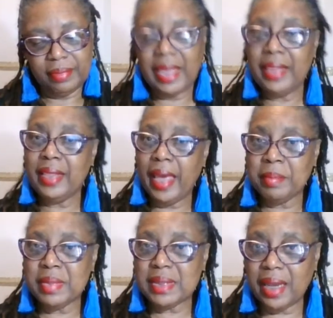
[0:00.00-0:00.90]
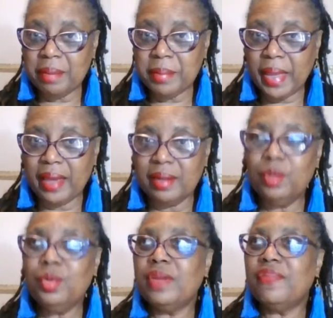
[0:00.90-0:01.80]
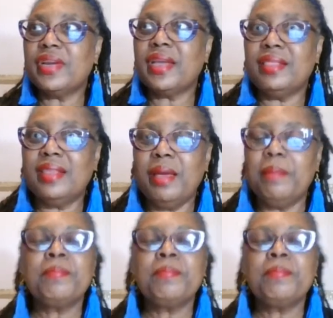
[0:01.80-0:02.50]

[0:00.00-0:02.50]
And the Amazon man, who could forget that?